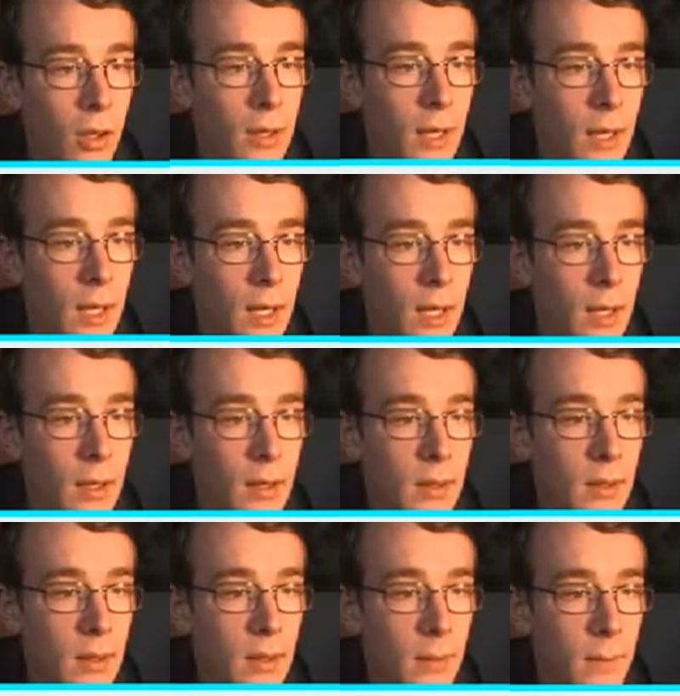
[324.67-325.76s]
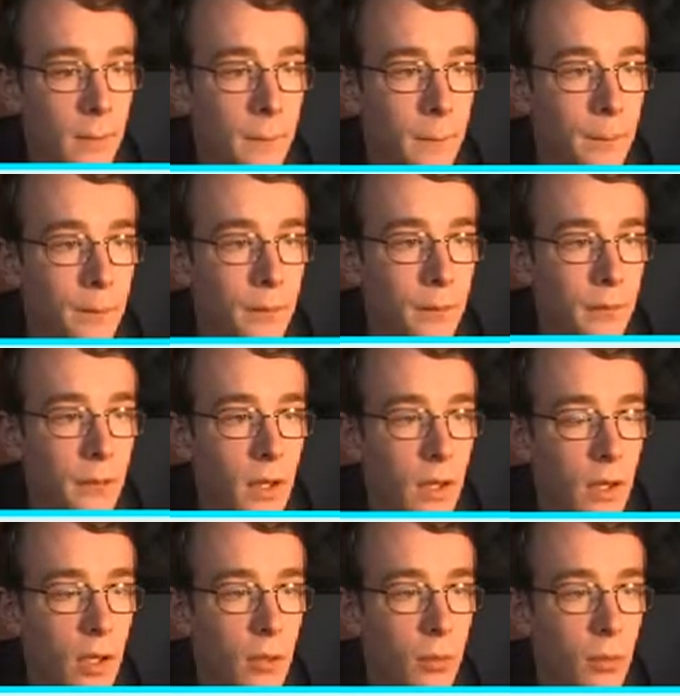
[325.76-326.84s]
his ass.
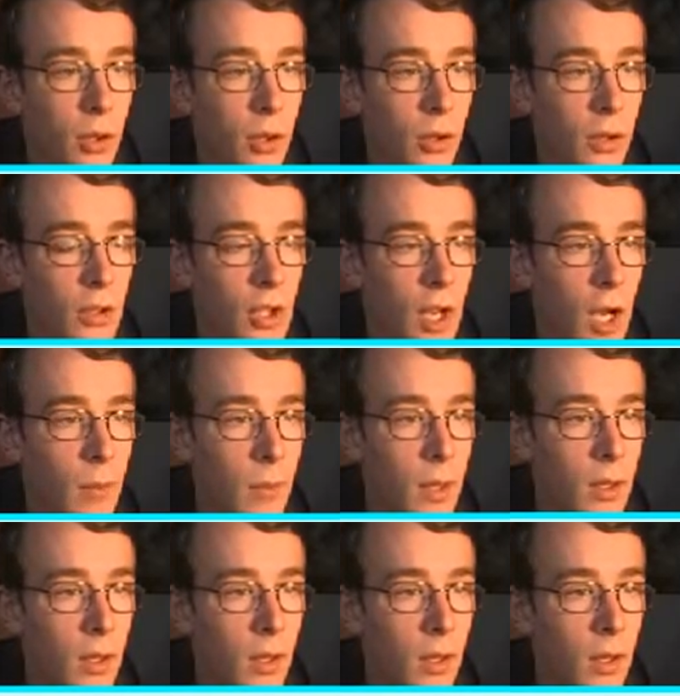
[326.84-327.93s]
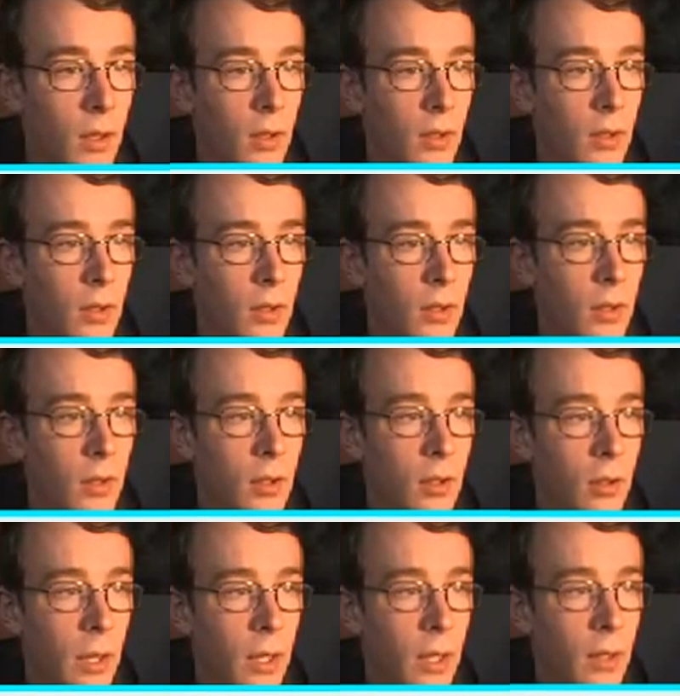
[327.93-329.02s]
Come on, Charmander. You can
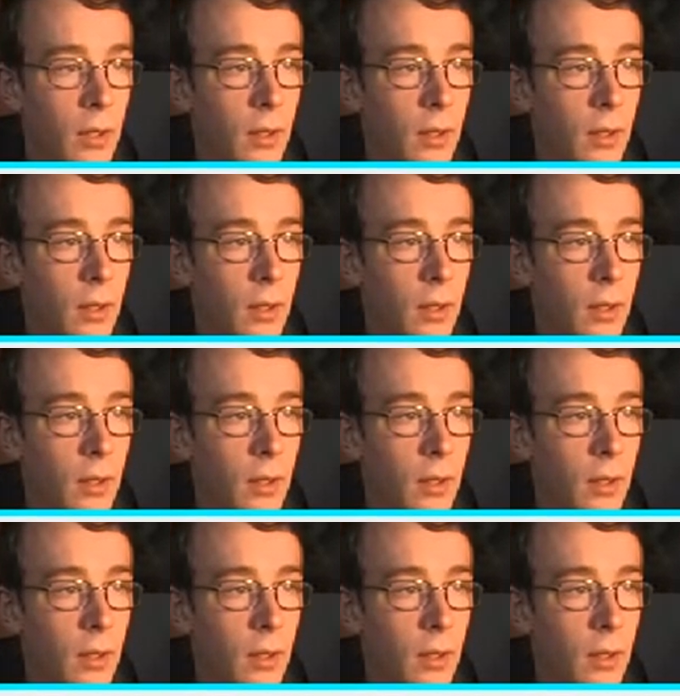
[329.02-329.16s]
do it.